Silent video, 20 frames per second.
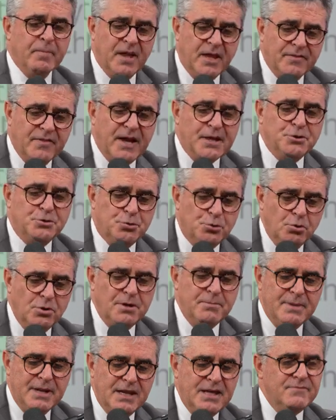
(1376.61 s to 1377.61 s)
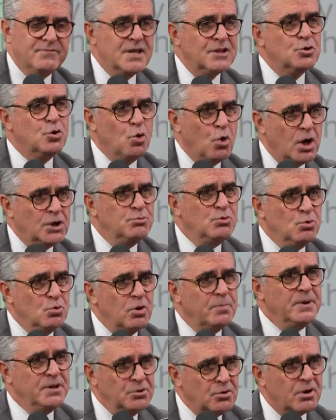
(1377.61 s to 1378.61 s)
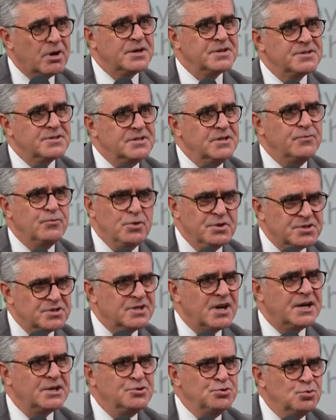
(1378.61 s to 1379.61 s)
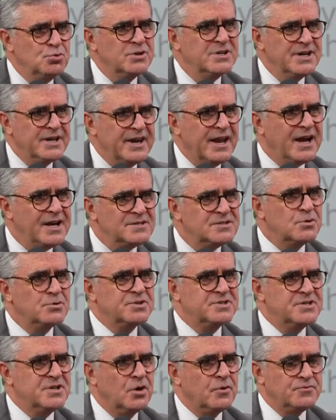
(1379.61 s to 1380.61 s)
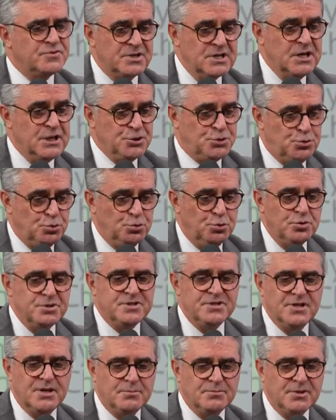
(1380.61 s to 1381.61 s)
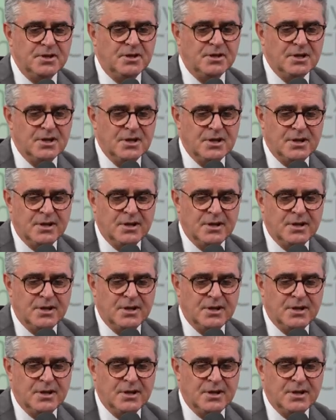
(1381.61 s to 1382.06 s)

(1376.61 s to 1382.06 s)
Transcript: And I truly believe that God will open doors if we start to organize ourselves to do something.